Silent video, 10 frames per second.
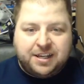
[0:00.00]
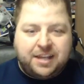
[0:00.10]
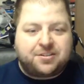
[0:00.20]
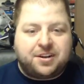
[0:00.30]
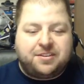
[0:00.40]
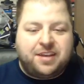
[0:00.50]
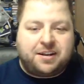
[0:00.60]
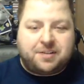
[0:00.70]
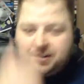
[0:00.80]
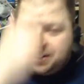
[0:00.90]
It's going to
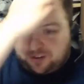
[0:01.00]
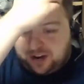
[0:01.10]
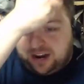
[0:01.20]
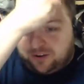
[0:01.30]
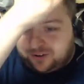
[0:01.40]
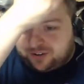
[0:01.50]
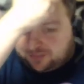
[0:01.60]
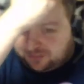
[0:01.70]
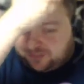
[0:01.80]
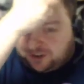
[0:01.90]
take another hour
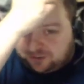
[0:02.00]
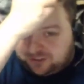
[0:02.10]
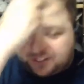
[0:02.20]
or so to